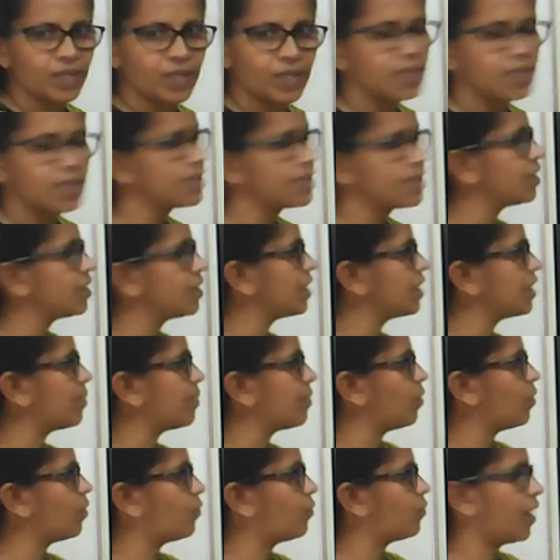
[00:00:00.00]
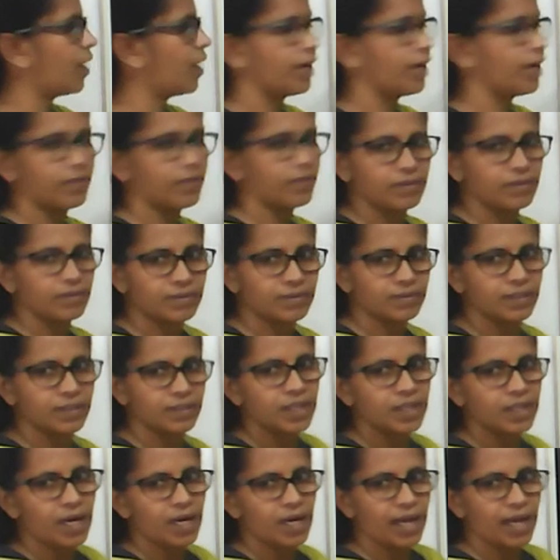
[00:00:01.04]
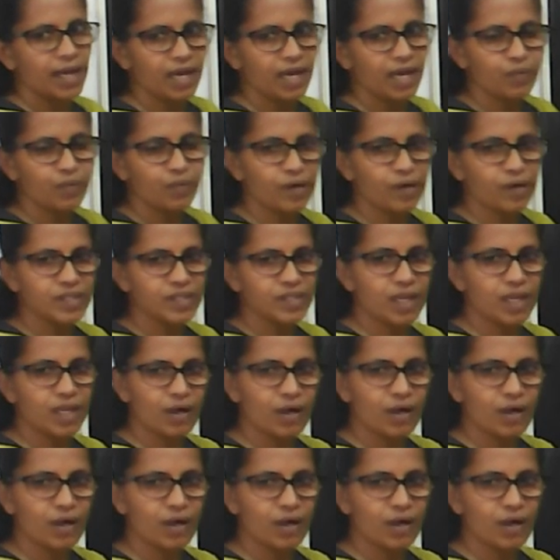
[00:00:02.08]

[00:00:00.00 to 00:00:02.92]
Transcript: Say the table of 5. 9 5s are